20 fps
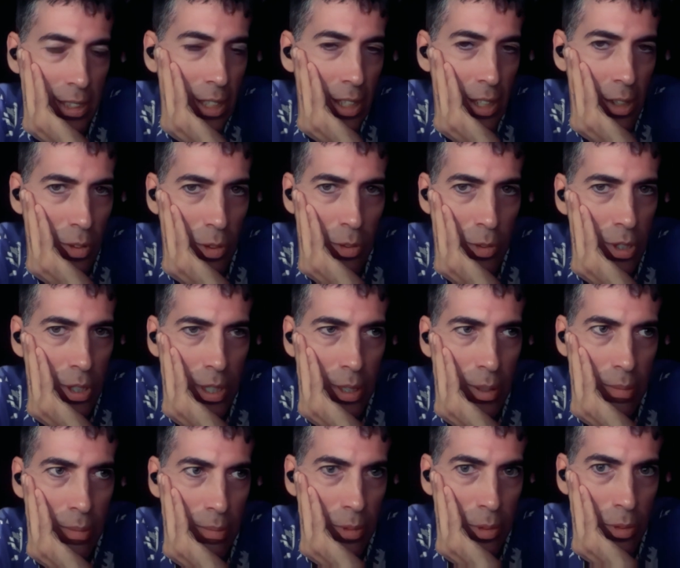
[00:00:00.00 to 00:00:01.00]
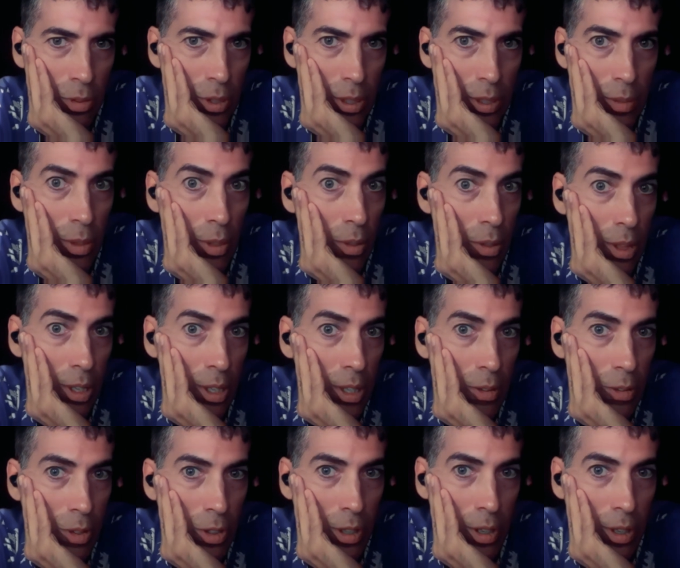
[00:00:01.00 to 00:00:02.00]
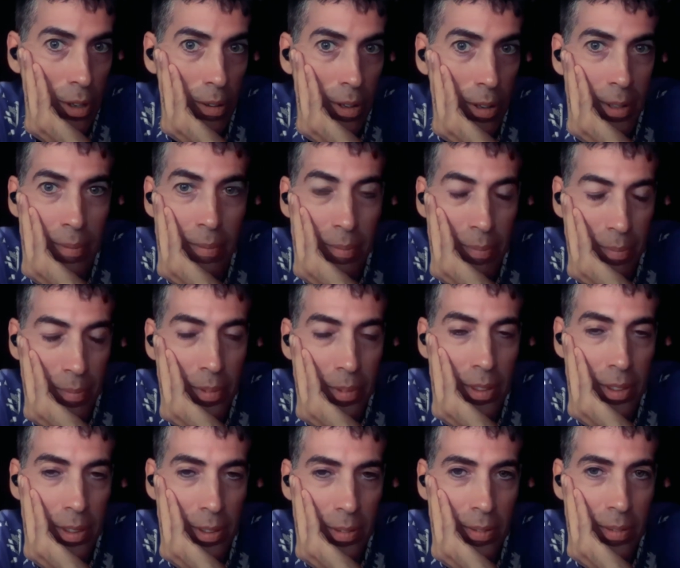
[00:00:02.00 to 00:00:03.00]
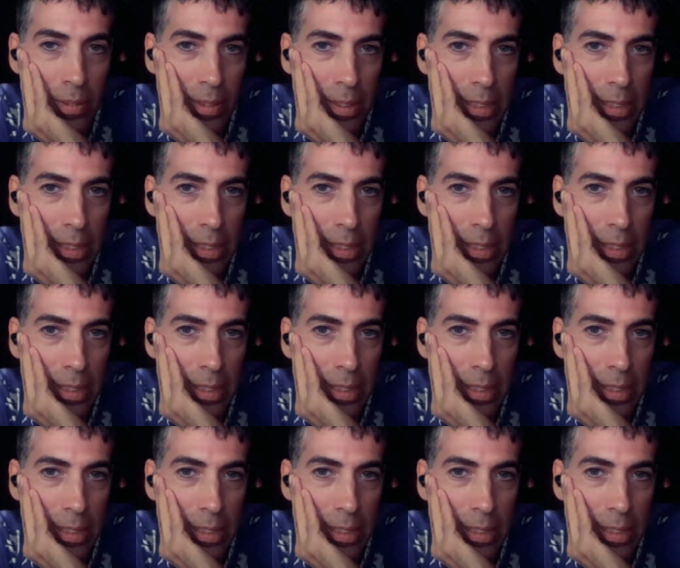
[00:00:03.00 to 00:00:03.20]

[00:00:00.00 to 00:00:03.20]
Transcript: you know, you see you see what you think you saw, right? So